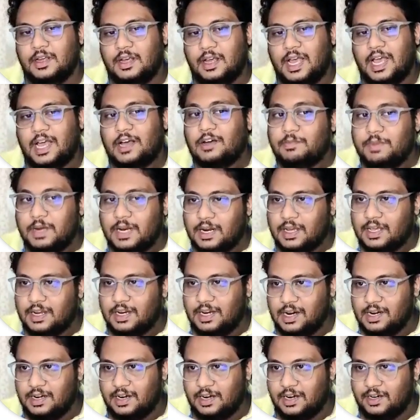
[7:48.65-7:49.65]
have been
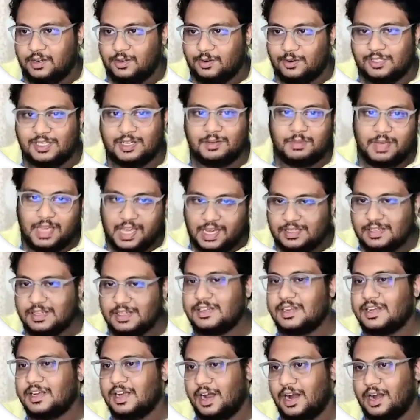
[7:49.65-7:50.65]
created using my
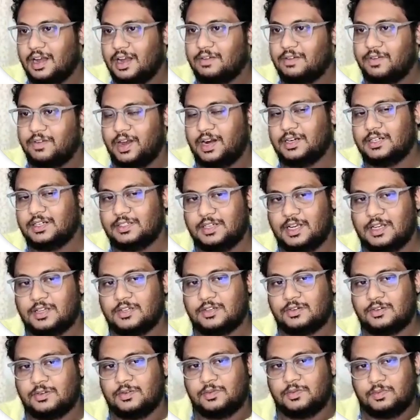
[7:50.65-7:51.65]
existing artifacts
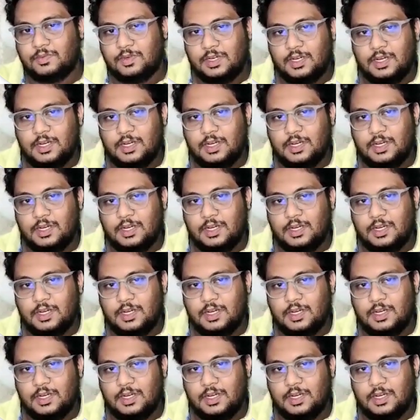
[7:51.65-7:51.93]
just to